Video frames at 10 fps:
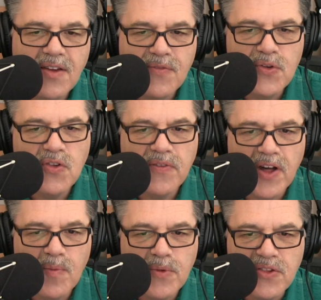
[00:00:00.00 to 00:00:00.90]

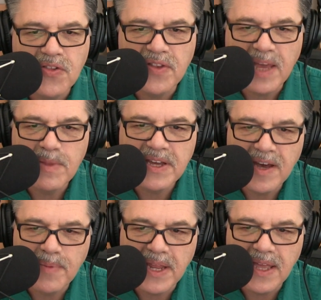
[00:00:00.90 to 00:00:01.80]
Fujifilm, which is the name of the
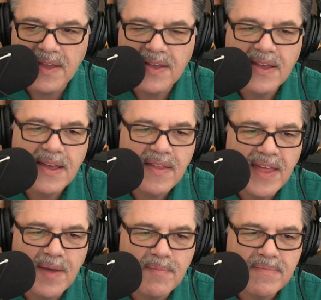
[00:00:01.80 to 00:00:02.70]
company
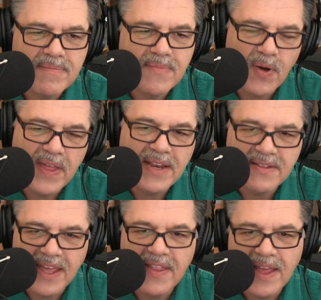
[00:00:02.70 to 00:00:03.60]
that, I
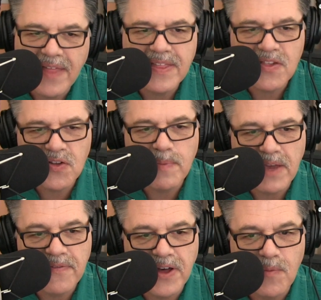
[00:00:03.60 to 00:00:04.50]
think they still
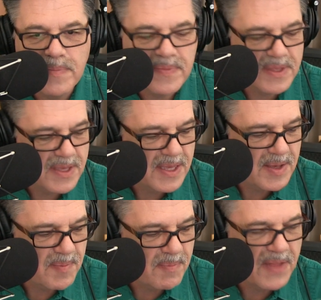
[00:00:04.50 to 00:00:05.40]
make film,
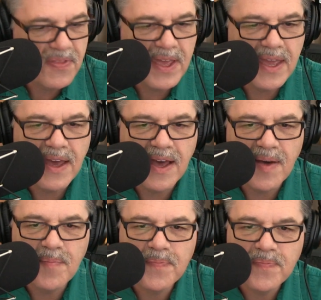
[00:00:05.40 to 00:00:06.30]
but they also